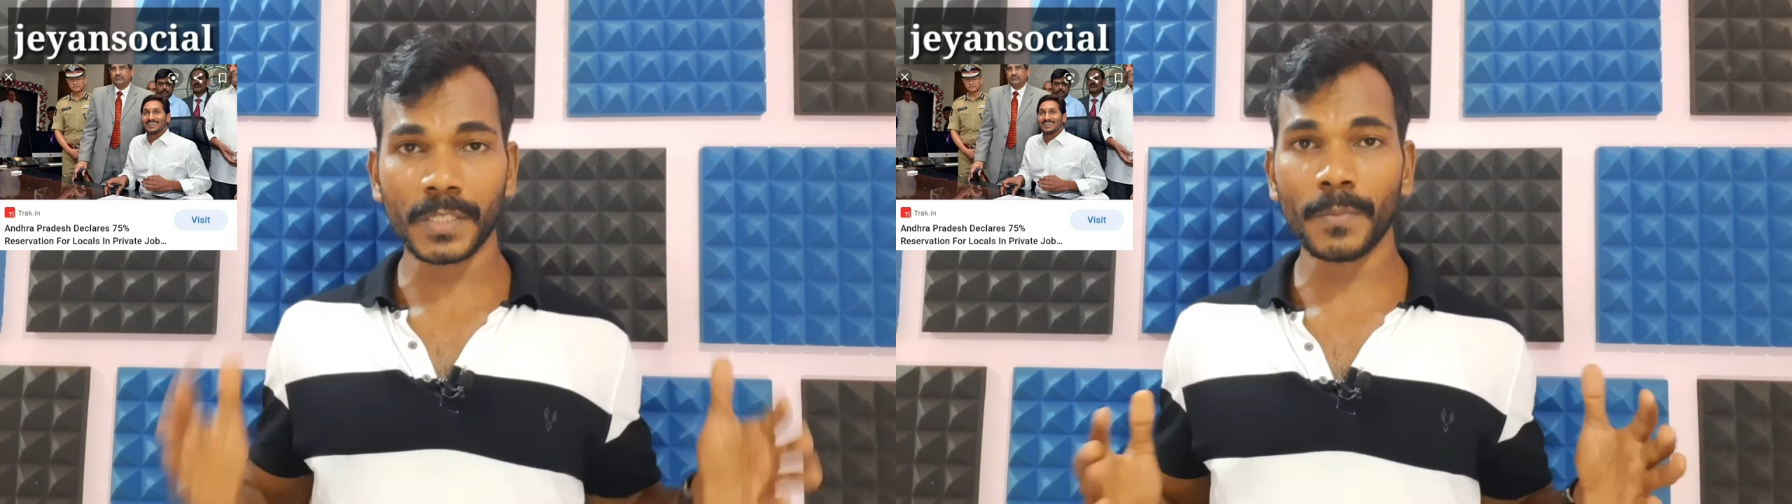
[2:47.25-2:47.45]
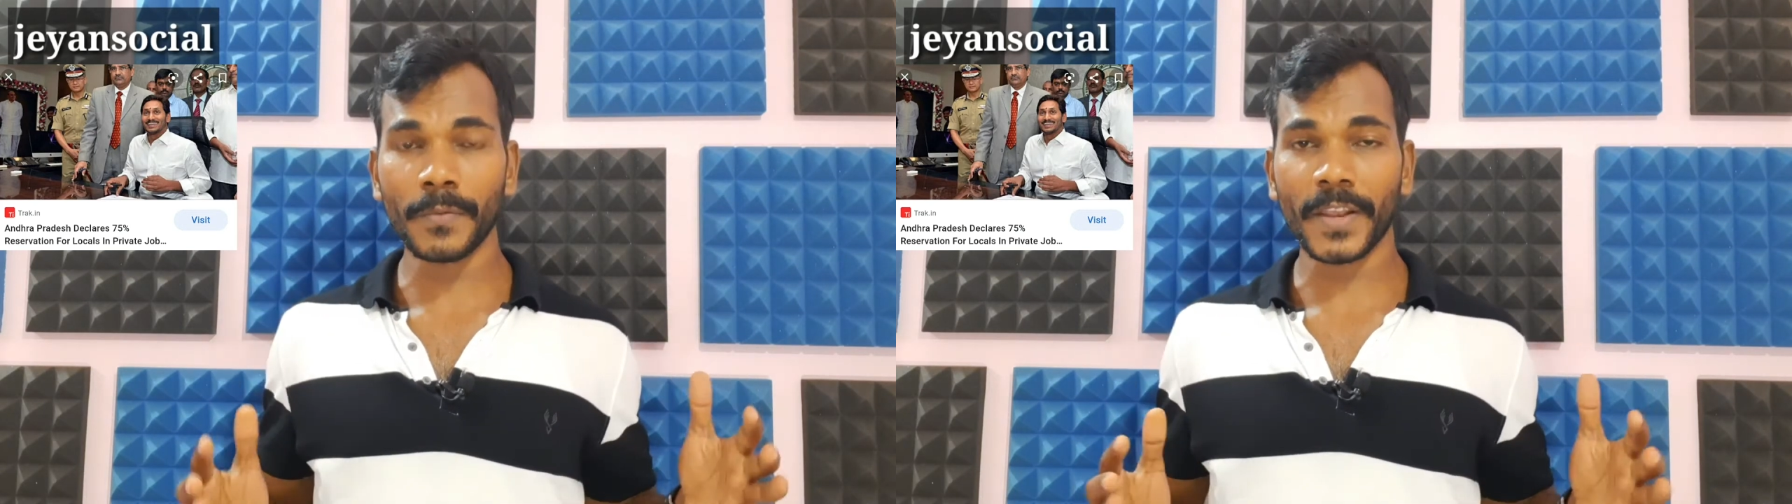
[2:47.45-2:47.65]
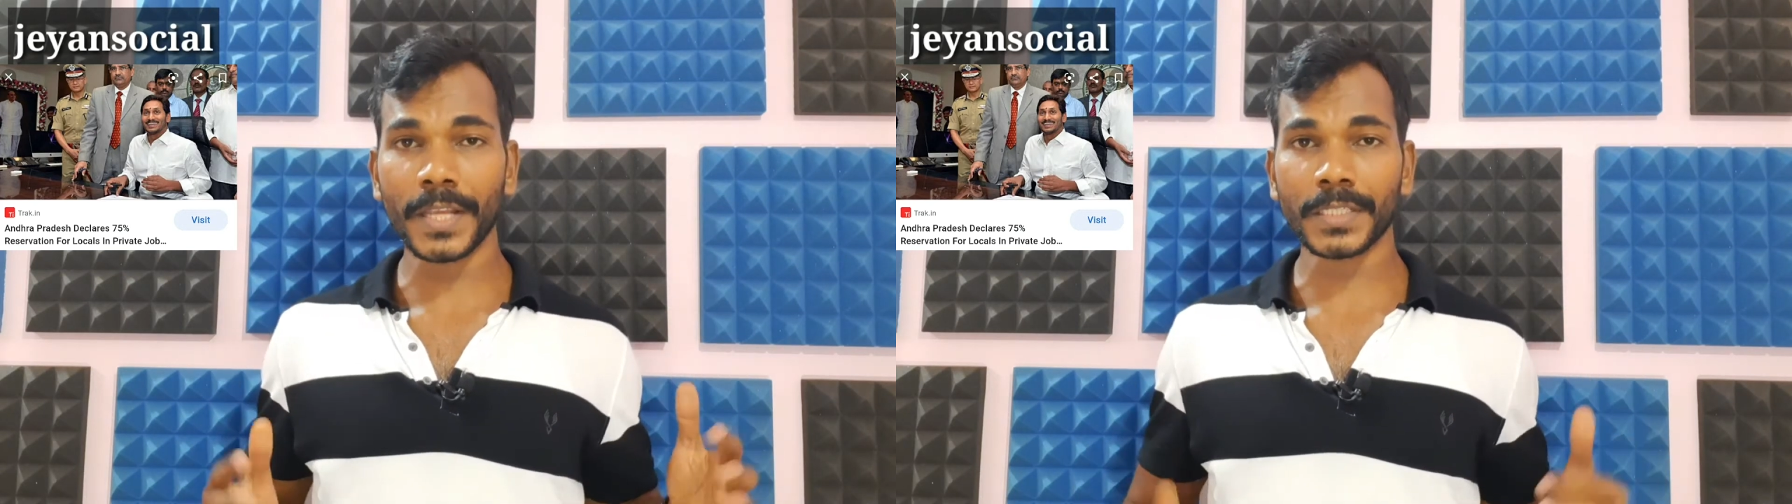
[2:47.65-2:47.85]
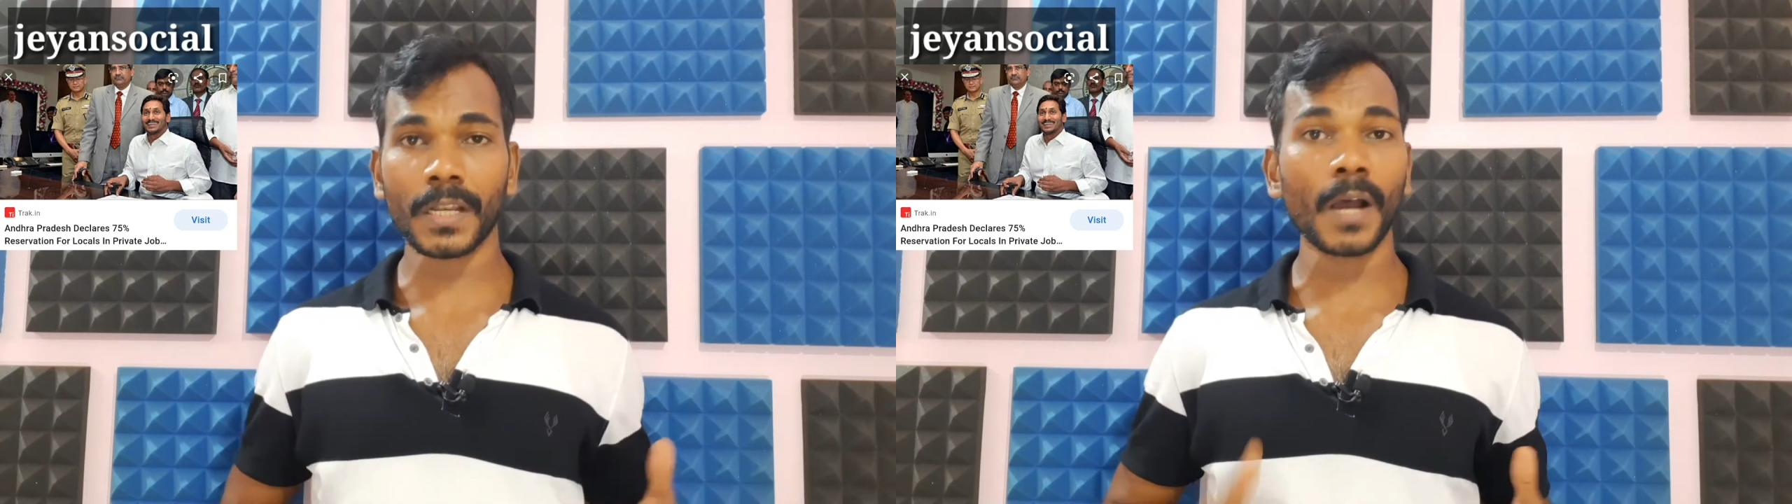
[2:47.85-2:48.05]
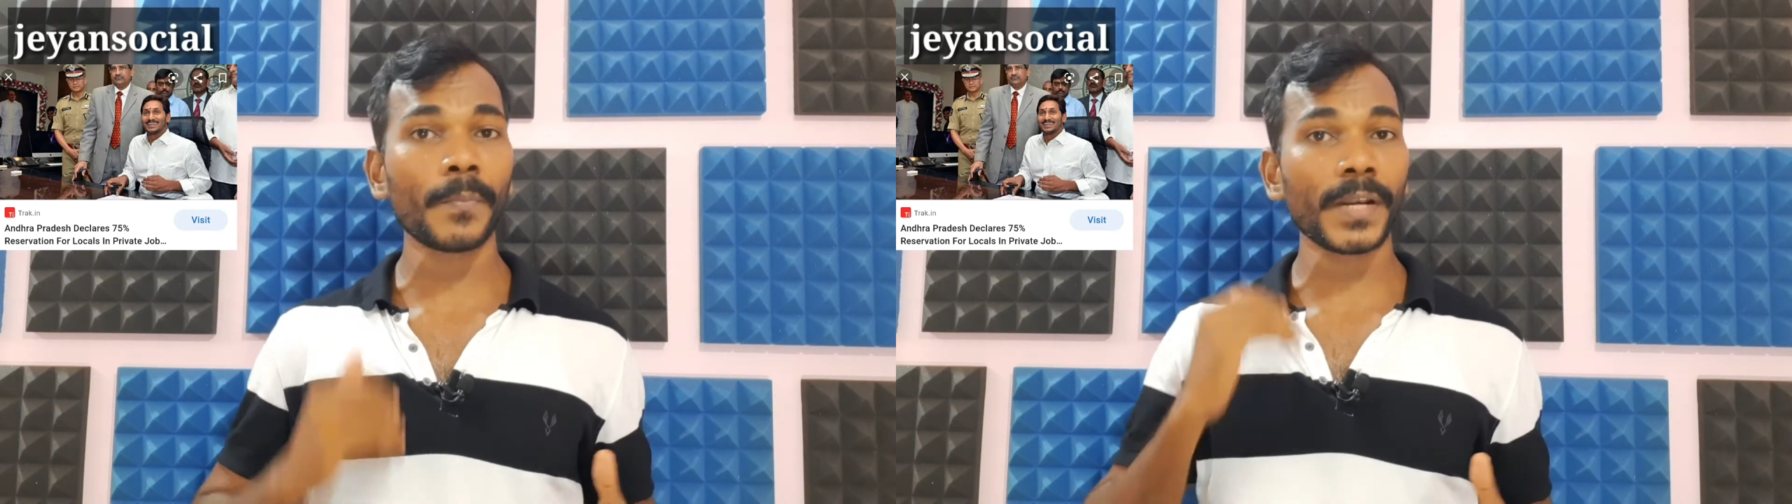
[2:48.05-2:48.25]

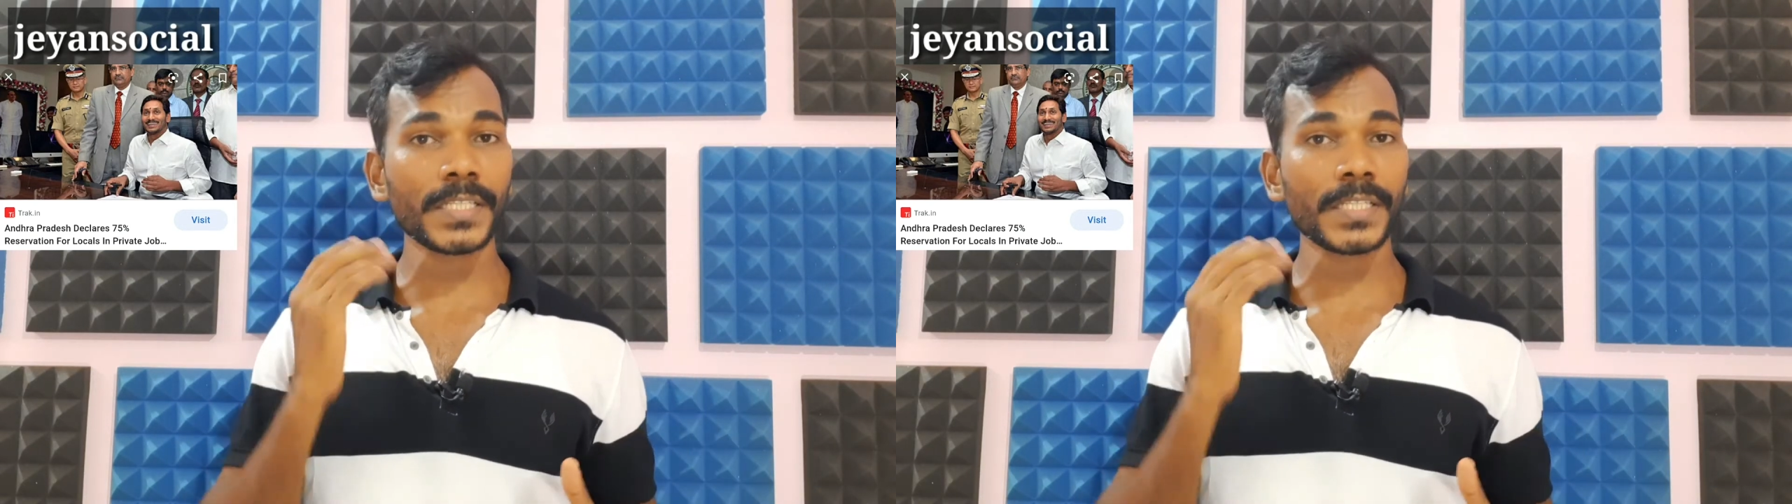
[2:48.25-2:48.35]
simplification of